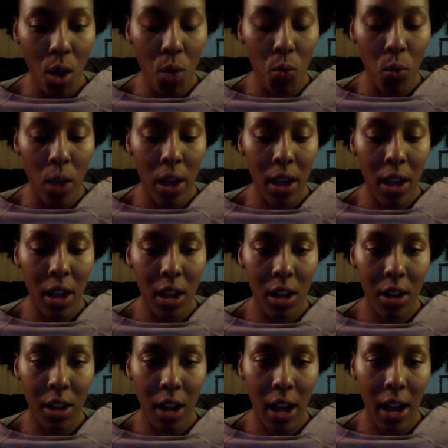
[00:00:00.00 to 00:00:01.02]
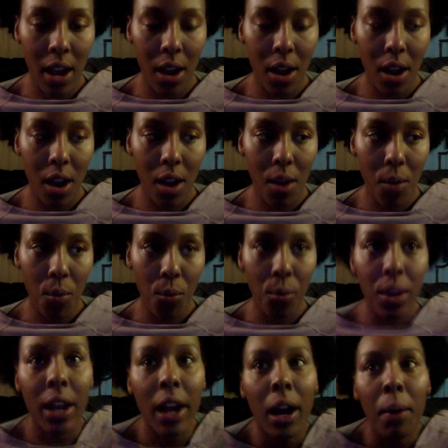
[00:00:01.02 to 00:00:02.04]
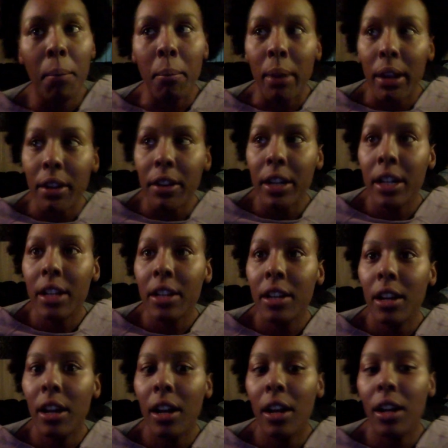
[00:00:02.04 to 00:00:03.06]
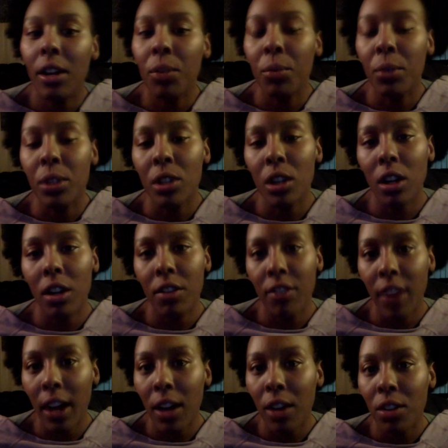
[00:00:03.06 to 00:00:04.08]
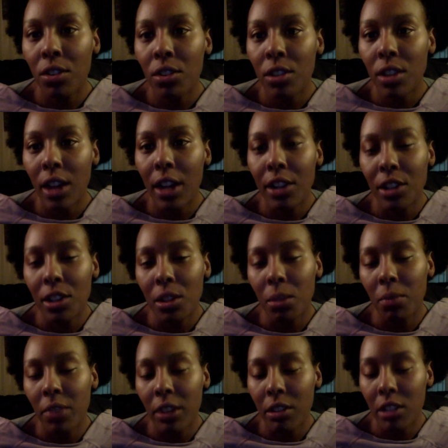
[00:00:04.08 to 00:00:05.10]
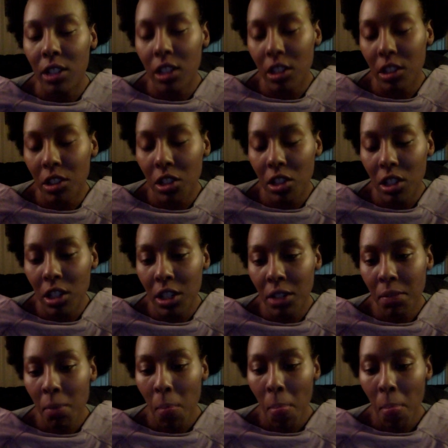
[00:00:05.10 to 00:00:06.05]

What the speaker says: when we got married and we took our vows, I took them very seriously.